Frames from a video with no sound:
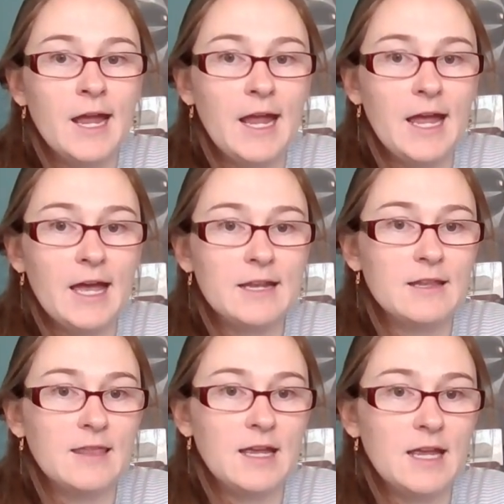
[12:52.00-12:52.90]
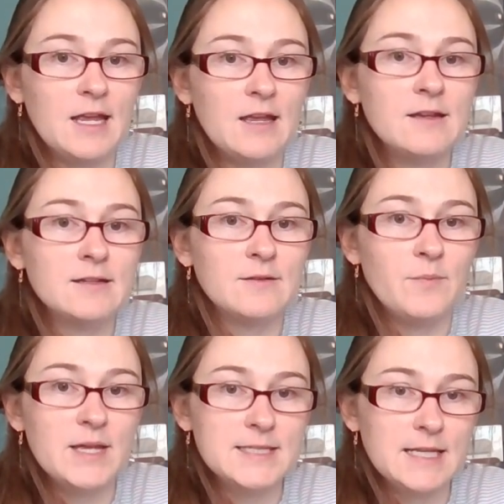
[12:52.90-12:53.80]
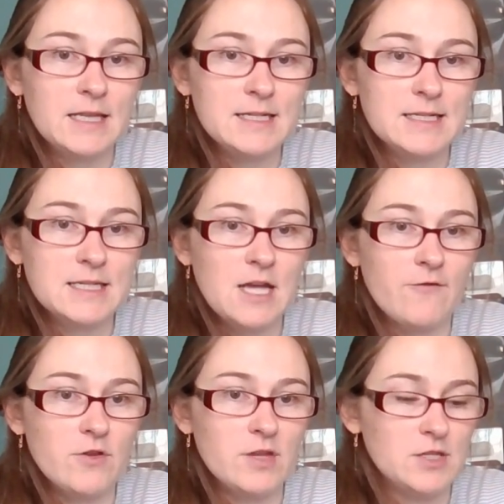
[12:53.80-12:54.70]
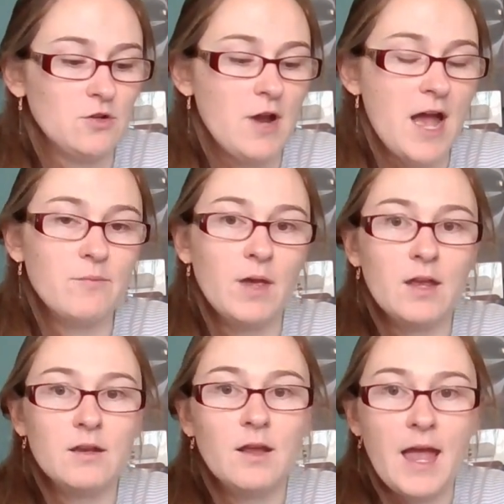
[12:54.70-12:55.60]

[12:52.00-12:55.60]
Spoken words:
And they basically discover that Sir Edmund